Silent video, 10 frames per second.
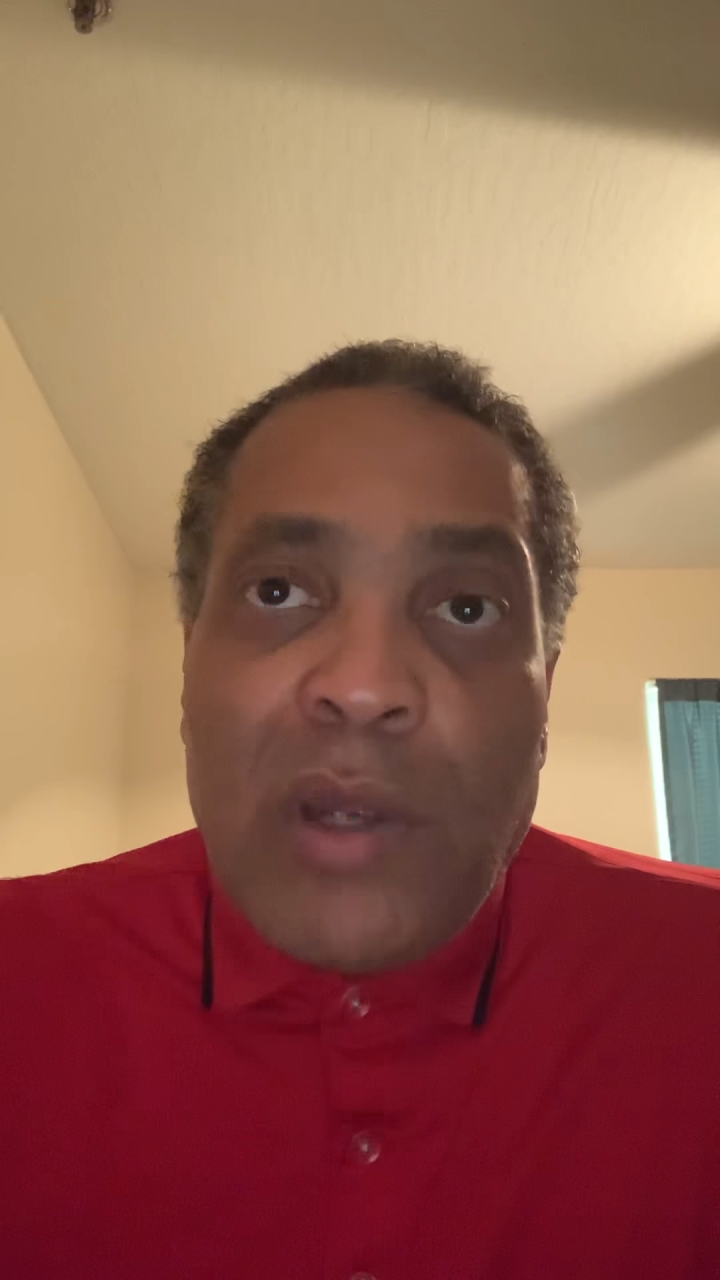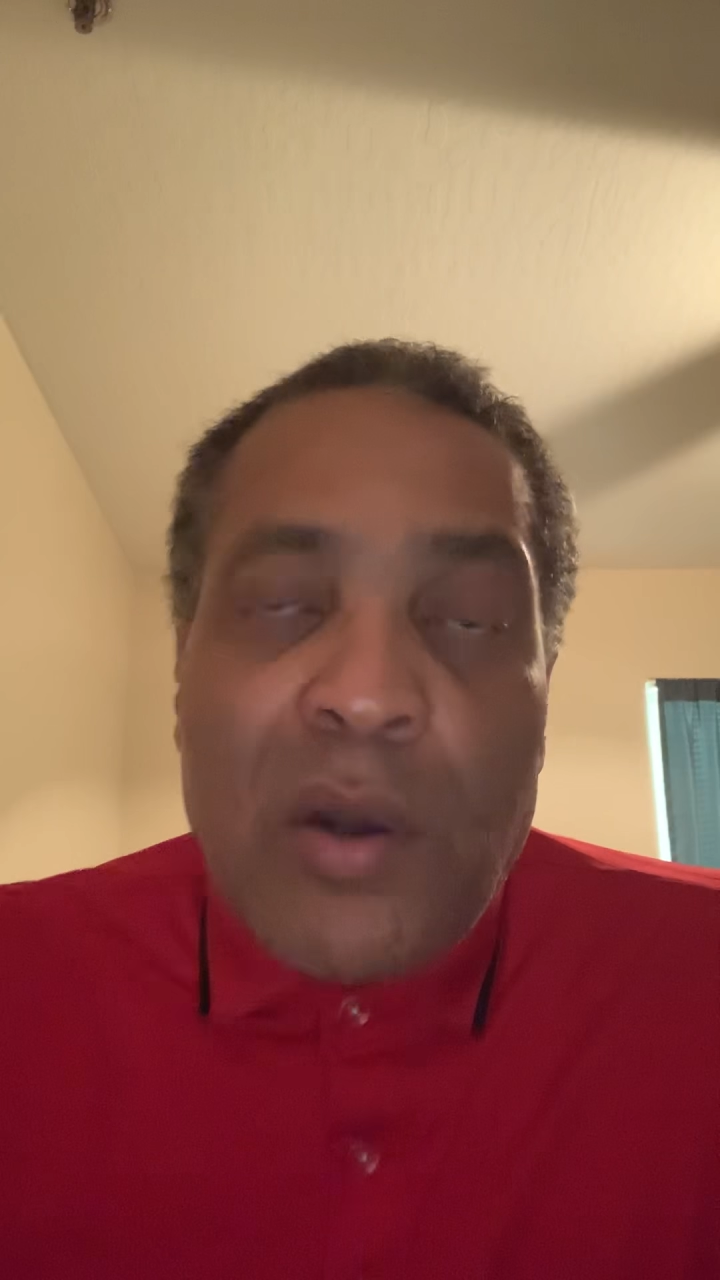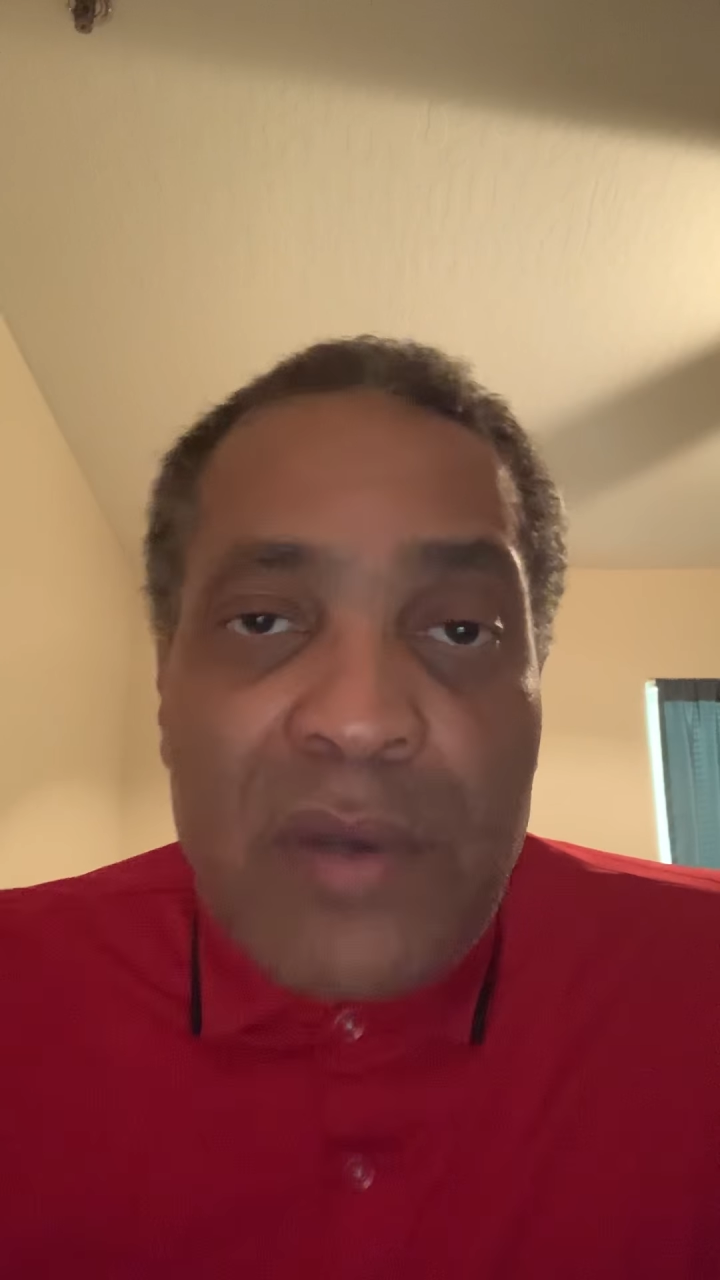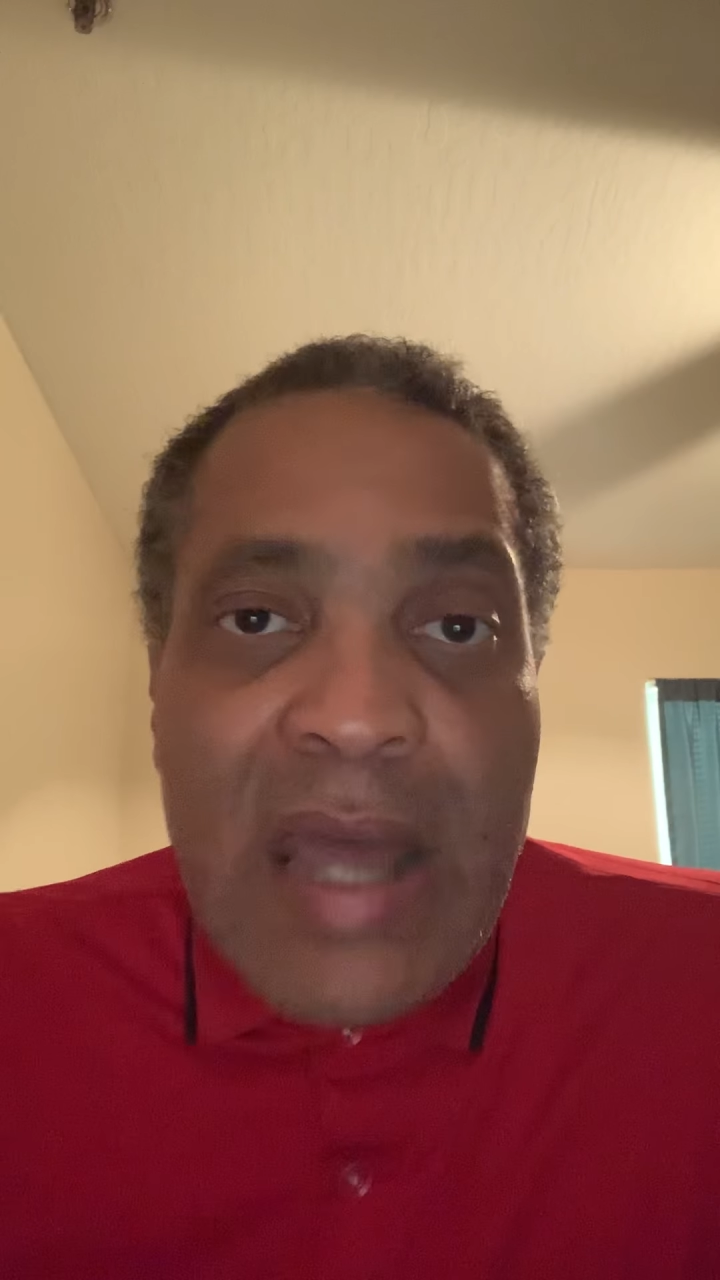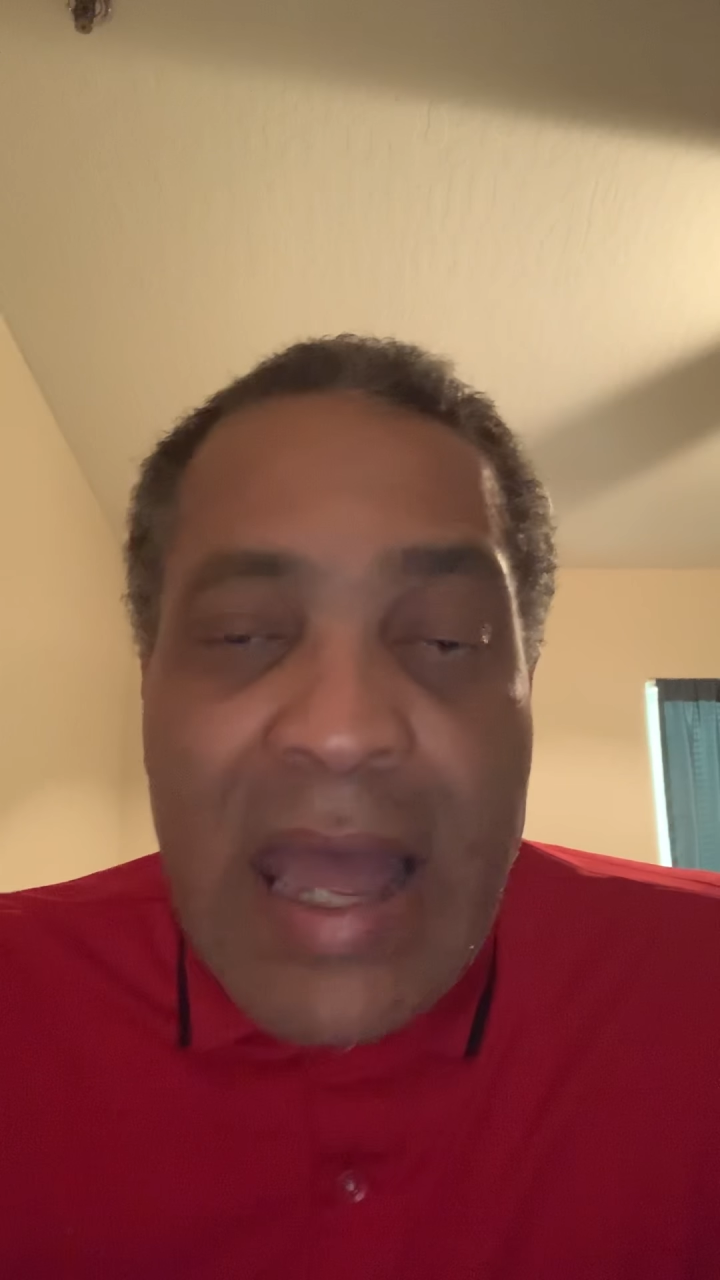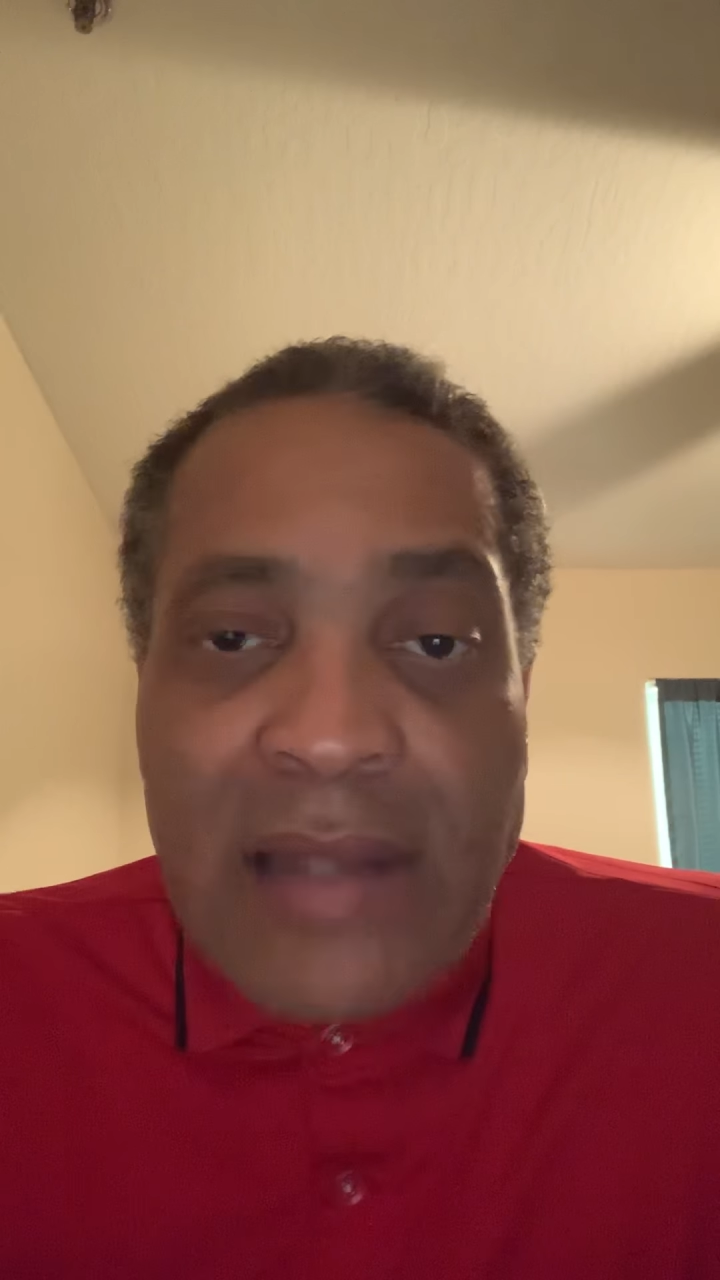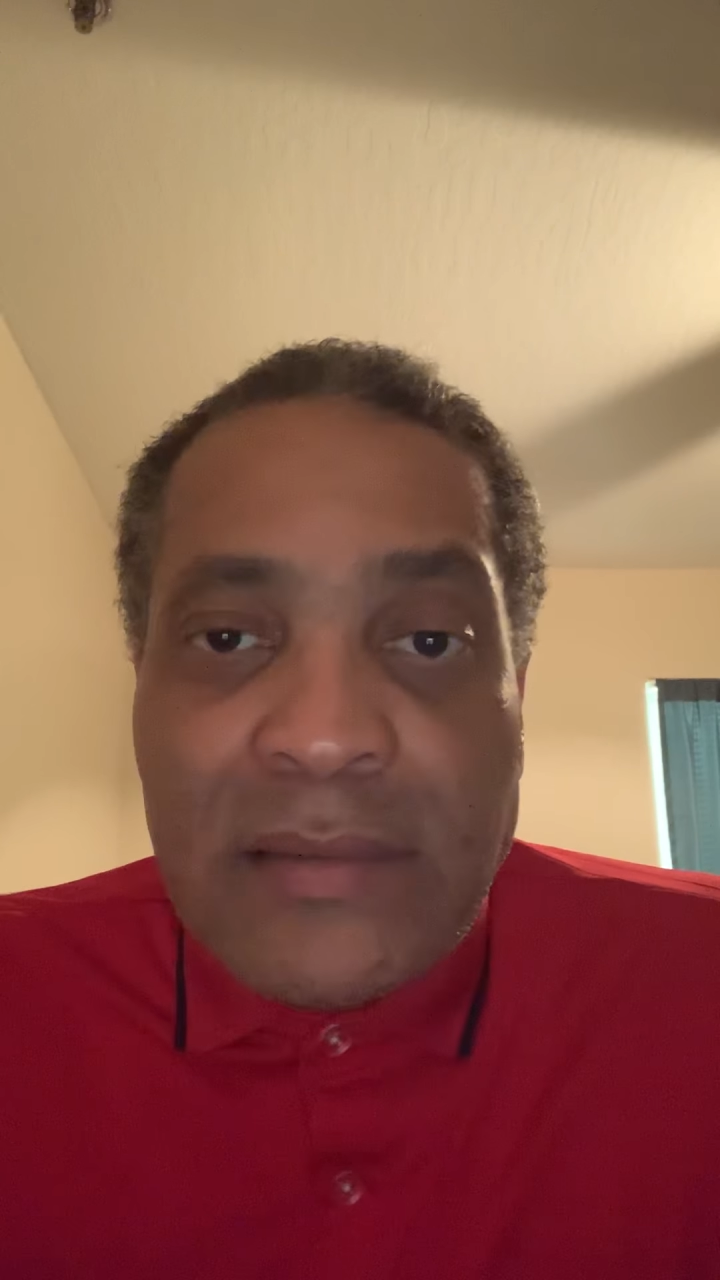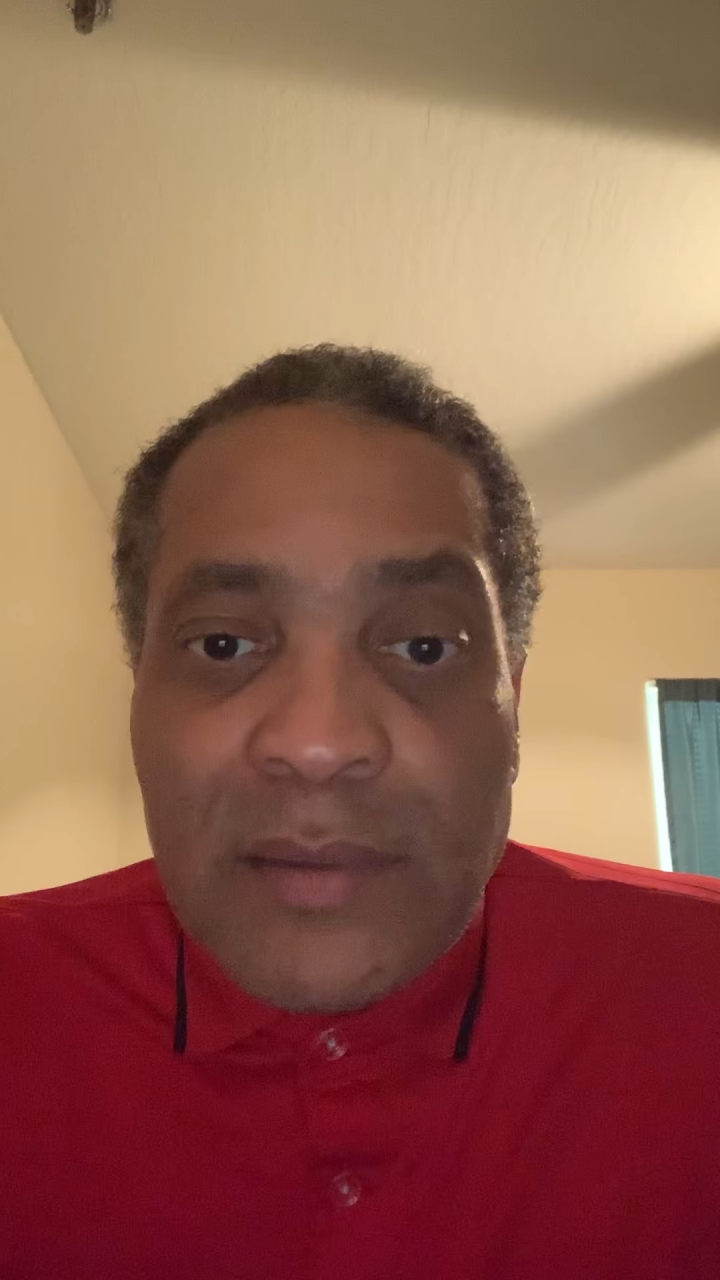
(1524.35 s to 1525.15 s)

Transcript: going to die,